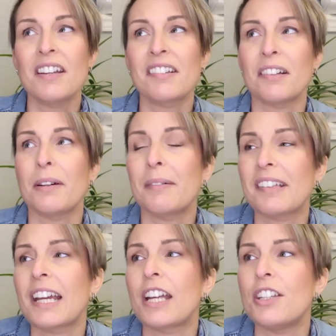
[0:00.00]
So it
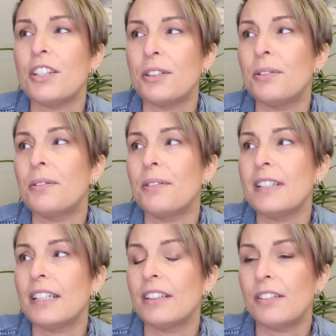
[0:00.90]
was like a
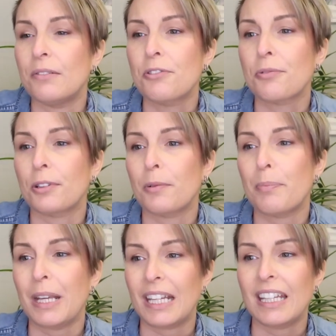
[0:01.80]
nude, neutral,
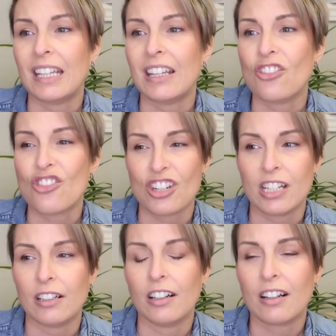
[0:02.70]
pinky
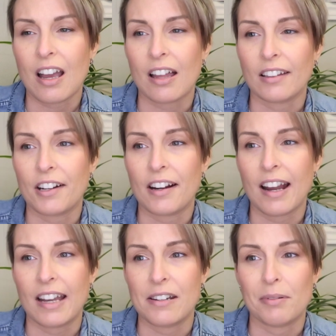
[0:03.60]
sheer color,
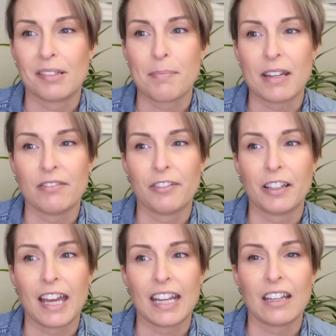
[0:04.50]
and it was meant for
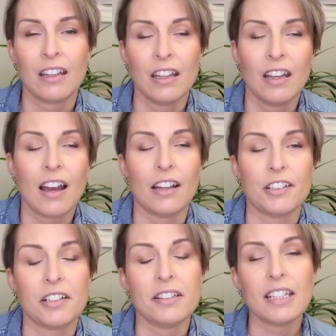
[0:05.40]
like
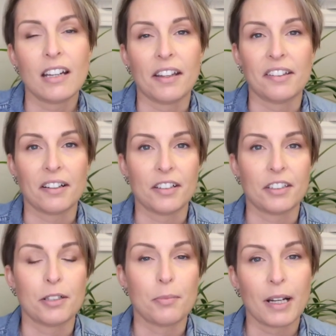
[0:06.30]
under your neons or under
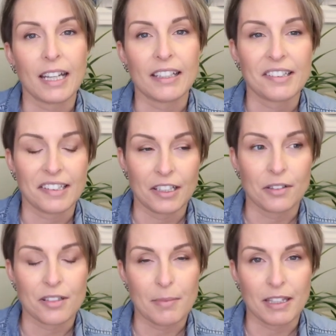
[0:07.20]
your whites, you
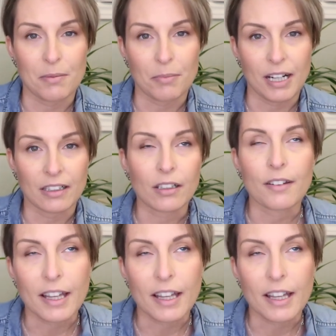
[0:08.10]
know, to make them brighter, or